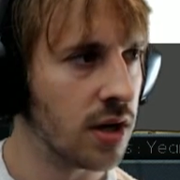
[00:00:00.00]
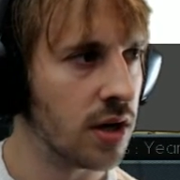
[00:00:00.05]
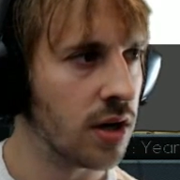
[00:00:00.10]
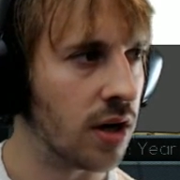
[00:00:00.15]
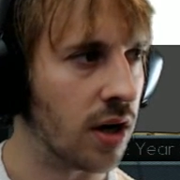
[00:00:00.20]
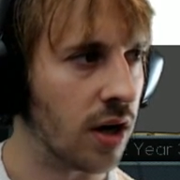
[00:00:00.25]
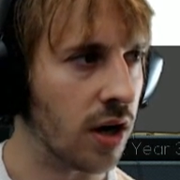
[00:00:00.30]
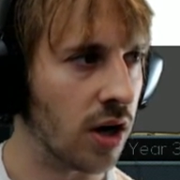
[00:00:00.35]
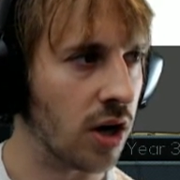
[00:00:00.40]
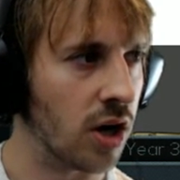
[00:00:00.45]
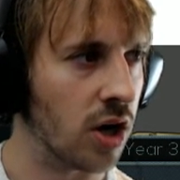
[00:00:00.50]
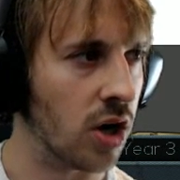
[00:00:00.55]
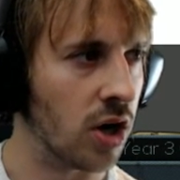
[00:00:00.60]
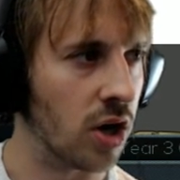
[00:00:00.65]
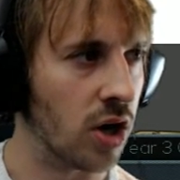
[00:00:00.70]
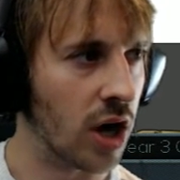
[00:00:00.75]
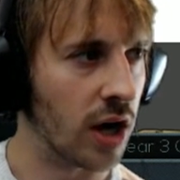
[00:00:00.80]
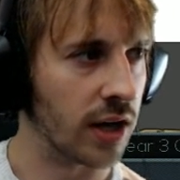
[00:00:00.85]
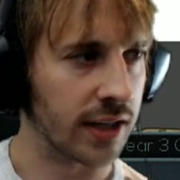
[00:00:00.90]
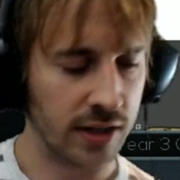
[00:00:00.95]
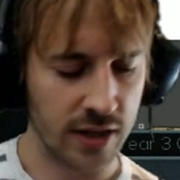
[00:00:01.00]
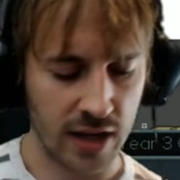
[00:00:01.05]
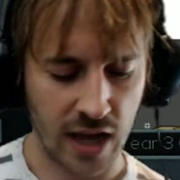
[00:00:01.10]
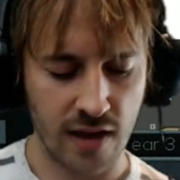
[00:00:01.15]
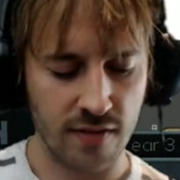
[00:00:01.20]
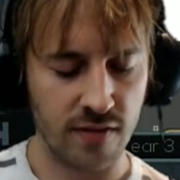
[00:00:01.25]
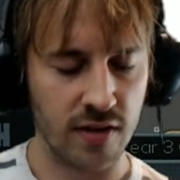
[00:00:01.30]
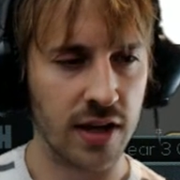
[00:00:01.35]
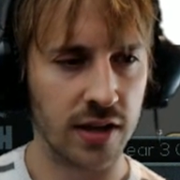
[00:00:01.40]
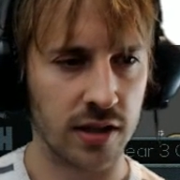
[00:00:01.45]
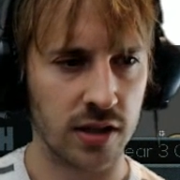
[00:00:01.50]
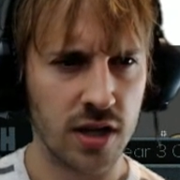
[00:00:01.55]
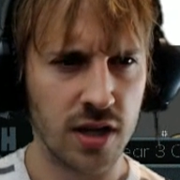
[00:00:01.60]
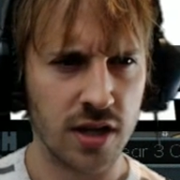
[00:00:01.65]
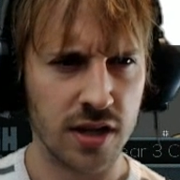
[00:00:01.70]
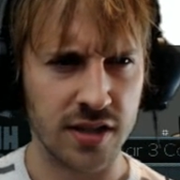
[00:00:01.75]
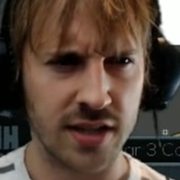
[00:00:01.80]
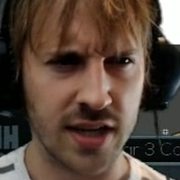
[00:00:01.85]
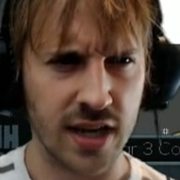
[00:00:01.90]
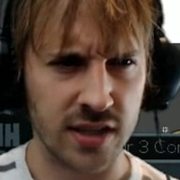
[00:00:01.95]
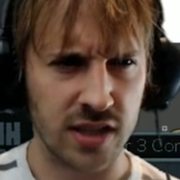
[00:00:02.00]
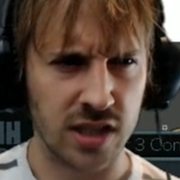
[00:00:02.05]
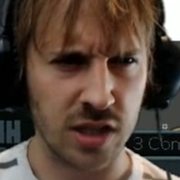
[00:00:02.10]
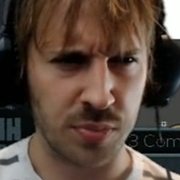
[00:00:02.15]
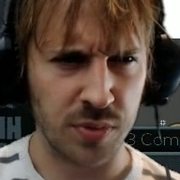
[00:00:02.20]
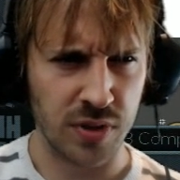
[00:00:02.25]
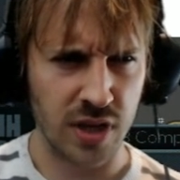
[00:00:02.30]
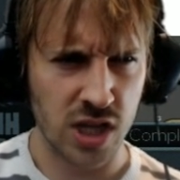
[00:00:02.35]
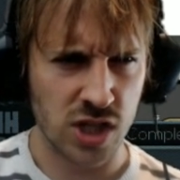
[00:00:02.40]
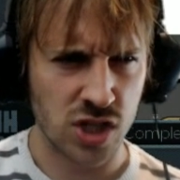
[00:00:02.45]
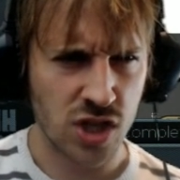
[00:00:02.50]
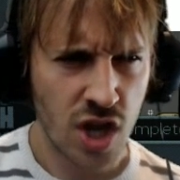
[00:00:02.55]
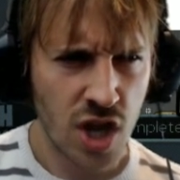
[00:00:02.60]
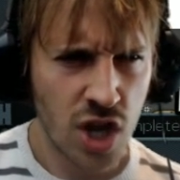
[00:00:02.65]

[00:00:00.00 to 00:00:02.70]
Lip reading: I can have like get DPS.